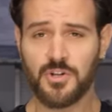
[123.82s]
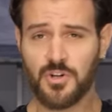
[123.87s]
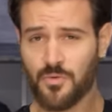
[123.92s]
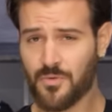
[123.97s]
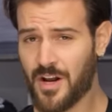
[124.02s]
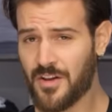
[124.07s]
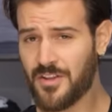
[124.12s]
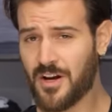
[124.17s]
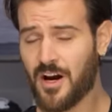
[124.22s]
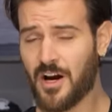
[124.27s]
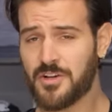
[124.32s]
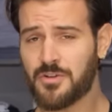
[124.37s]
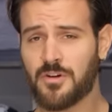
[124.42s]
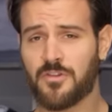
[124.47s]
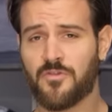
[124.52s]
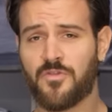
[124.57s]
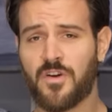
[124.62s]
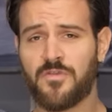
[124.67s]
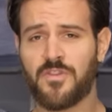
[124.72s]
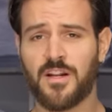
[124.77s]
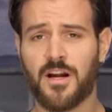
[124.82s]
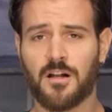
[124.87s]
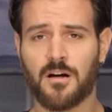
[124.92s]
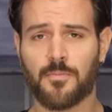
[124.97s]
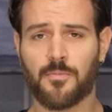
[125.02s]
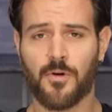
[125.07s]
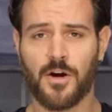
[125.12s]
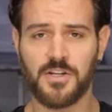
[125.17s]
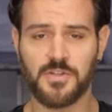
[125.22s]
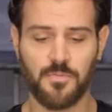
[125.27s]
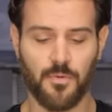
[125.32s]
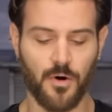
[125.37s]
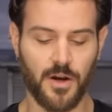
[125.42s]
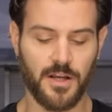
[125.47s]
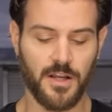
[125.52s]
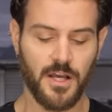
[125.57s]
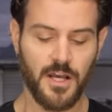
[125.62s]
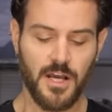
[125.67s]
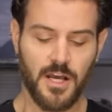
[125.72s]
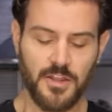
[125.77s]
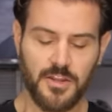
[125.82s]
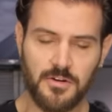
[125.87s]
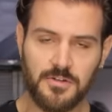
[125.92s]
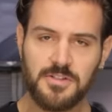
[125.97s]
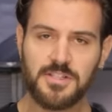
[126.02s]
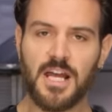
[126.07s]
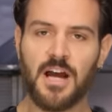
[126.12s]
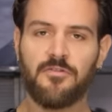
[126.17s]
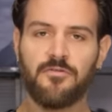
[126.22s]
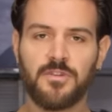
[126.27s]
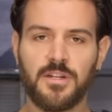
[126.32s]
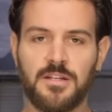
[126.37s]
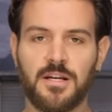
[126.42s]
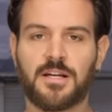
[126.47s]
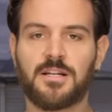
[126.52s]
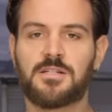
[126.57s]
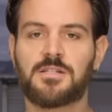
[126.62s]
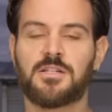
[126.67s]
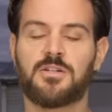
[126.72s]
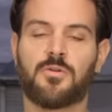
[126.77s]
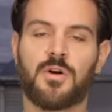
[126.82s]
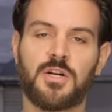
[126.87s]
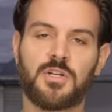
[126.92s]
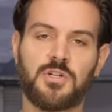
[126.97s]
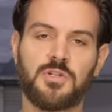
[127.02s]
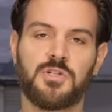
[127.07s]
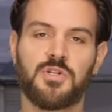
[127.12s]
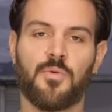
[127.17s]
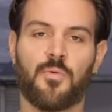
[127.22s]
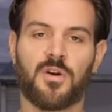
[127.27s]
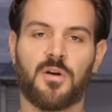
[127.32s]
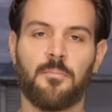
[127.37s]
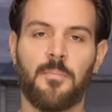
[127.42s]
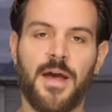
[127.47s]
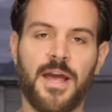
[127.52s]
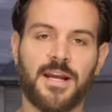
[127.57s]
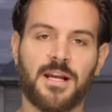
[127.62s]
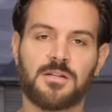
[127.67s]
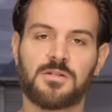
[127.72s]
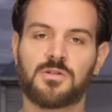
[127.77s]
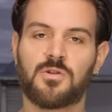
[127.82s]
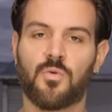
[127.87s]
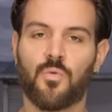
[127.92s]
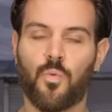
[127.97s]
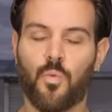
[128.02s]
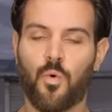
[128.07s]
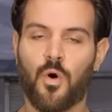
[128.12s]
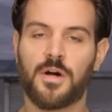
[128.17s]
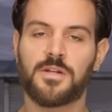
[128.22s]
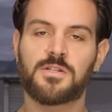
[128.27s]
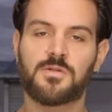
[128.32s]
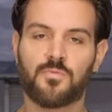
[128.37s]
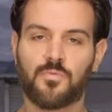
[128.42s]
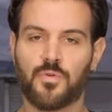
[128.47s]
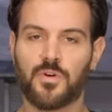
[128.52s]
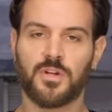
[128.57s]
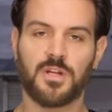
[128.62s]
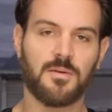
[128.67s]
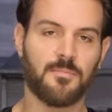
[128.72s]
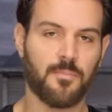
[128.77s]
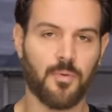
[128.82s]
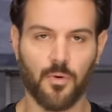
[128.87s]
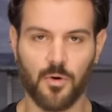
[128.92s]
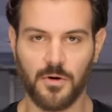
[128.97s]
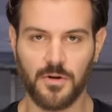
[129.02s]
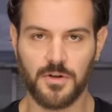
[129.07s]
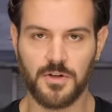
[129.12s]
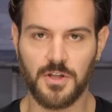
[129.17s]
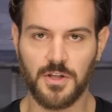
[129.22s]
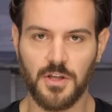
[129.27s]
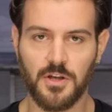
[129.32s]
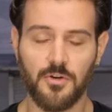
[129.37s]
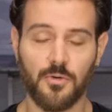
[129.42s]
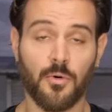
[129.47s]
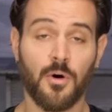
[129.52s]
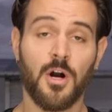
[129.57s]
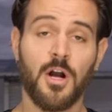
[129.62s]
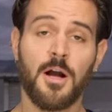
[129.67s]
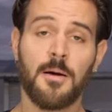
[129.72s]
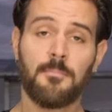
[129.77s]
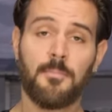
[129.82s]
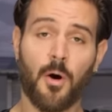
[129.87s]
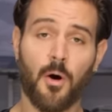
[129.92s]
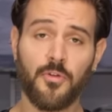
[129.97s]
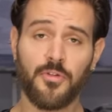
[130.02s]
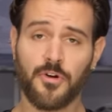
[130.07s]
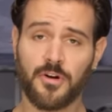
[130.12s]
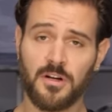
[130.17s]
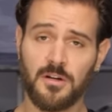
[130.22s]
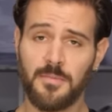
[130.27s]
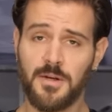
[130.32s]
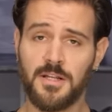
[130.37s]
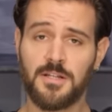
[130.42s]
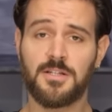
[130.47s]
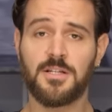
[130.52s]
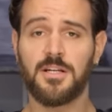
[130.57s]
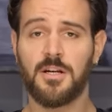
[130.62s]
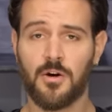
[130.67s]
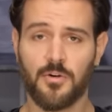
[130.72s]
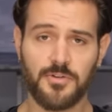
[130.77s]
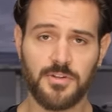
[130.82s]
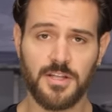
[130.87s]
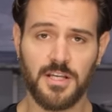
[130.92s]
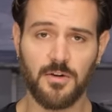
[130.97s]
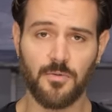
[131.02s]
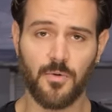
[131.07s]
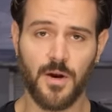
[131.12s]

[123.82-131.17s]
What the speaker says: to around the $150 price point. There's definitely the considerations you want to make as to what's really important to you. Both are going to be DOT